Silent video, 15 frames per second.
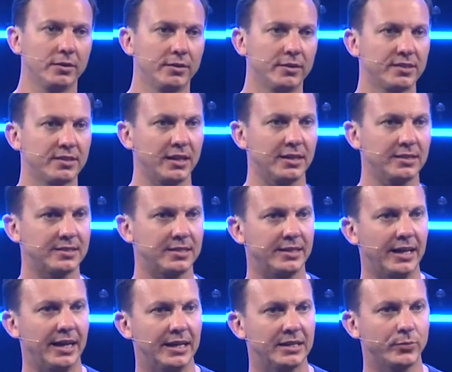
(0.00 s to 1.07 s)
to discuss
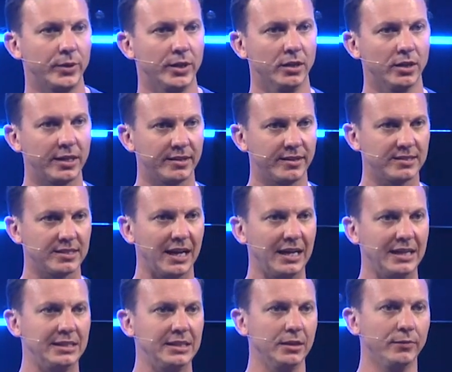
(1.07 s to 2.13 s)
today as we look at this
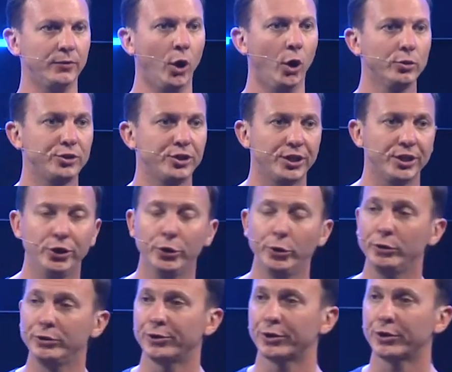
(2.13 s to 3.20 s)
idea of coaching and
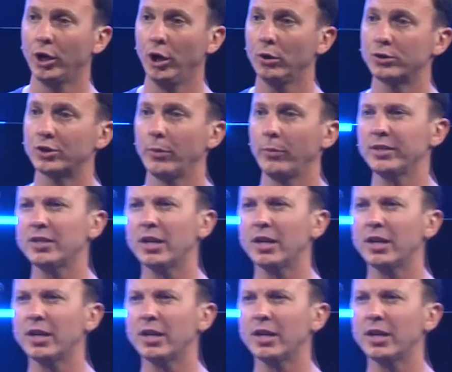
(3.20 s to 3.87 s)
who's your coach, I want to